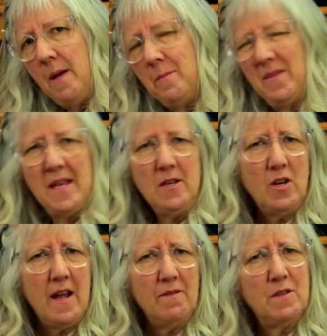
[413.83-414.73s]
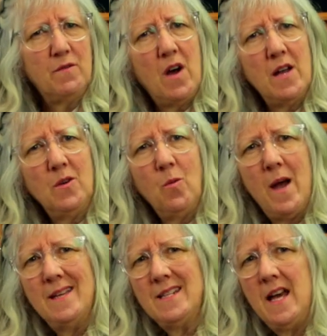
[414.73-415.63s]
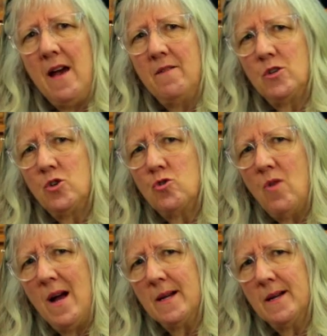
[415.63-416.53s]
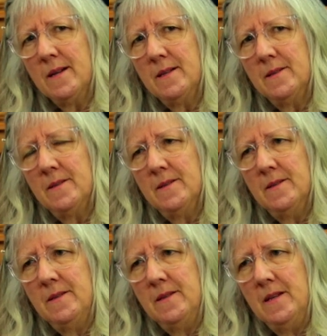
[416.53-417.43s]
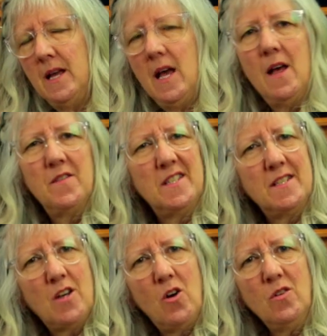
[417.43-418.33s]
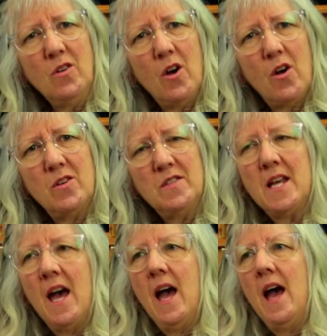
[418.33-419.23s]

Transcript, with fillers: but then you'd have to find a way to have a trunk. The song goes,